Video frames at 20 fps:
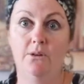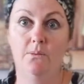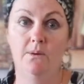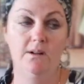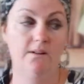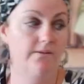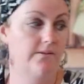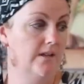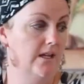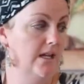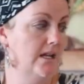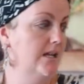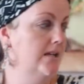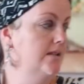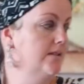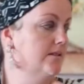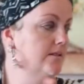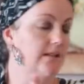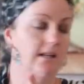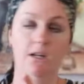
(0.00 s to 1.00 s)
one of
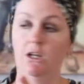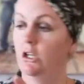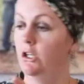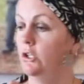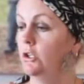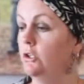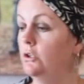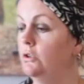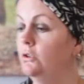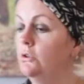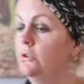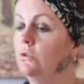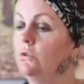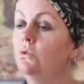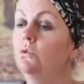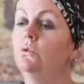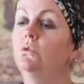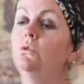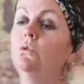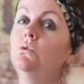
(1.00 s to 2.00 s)
these that are
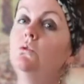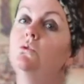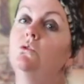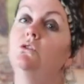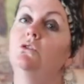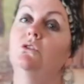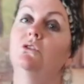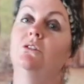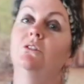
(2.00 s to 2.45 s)
huge.